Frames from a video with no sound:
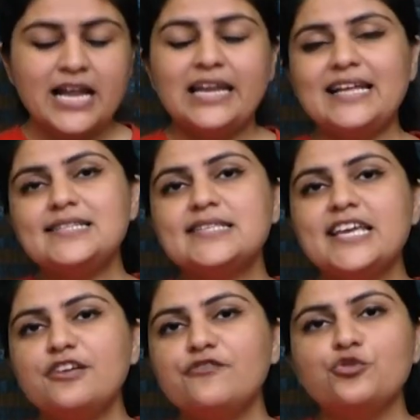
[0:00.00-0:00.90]
Let's
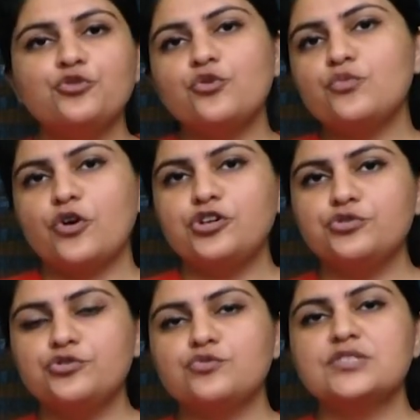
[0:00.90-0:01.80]
say if you don't want to
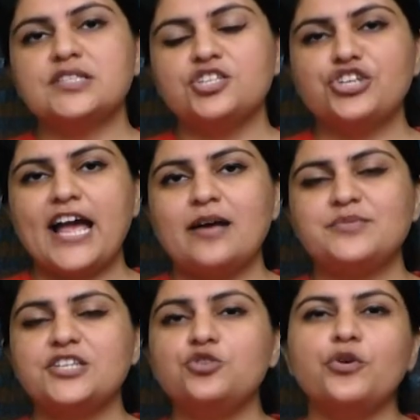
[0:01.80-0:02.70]
use such
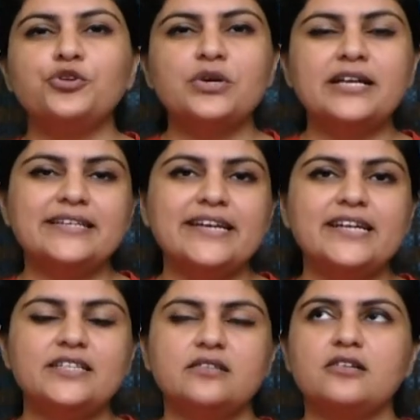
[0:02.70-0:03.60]
apps and you want to
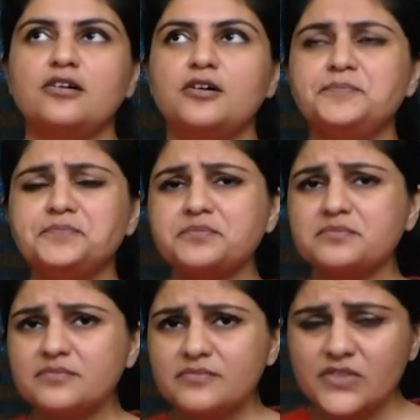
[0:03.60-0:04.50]
create
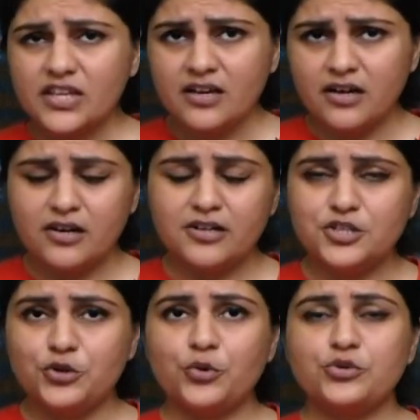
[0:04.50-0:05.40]

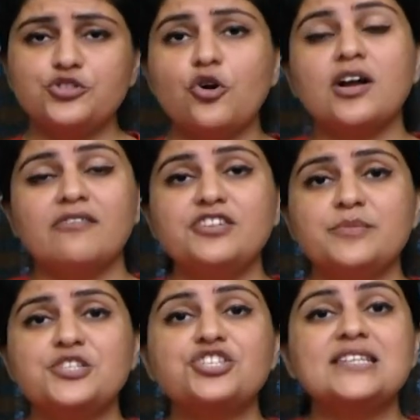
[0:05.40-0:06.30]
your cover
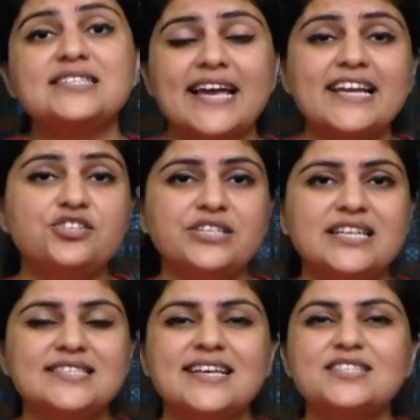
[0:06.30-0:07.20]
image inside
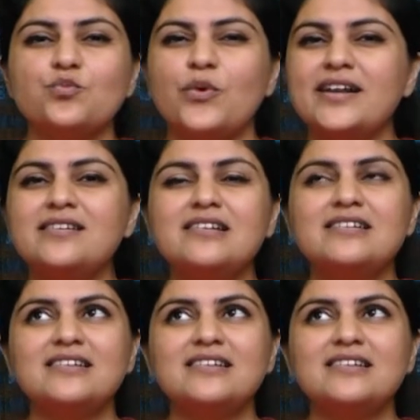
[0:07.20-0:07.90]
reels, there's one